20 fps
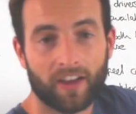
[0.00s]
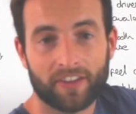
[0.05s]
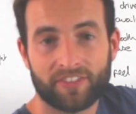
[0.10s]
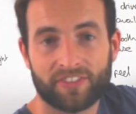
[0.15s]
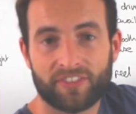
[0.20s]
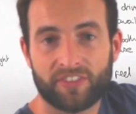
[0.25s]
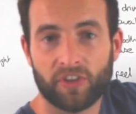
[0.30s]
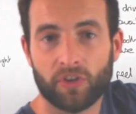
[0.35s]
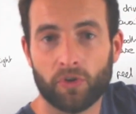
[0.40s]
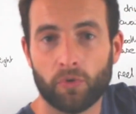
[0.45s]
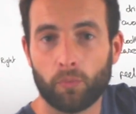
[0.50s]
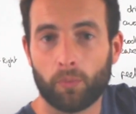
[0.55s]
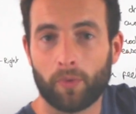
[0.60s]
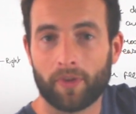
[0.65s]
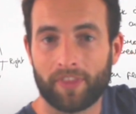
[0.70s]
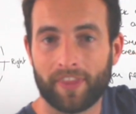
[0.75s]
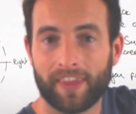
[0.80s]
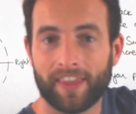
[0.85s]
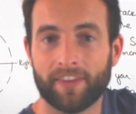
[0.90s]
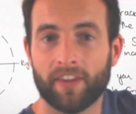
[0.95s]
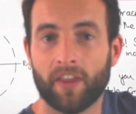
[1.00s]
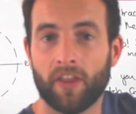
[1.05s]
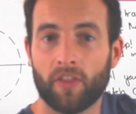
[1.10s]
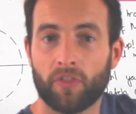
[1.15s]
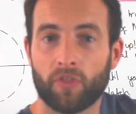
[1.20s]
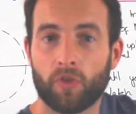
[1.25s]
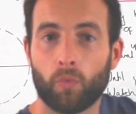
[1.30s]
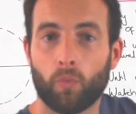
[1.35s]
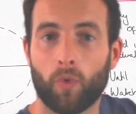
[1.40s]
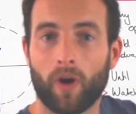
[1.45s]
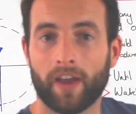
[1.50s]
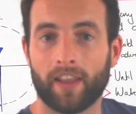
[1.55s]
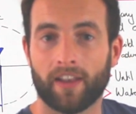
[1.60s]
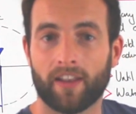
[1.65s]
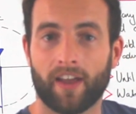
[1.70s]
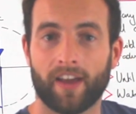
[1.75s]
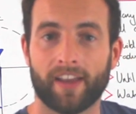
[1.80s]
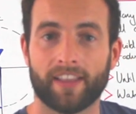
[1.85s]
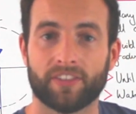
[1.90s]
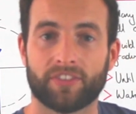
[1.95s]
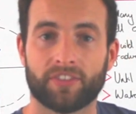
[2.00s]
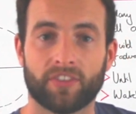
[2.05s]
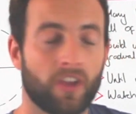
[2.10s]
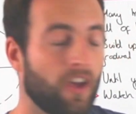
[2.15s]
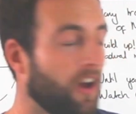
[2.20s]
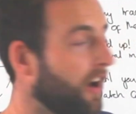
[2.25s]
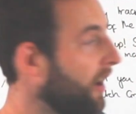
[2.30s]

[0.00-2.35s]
are still within the white lines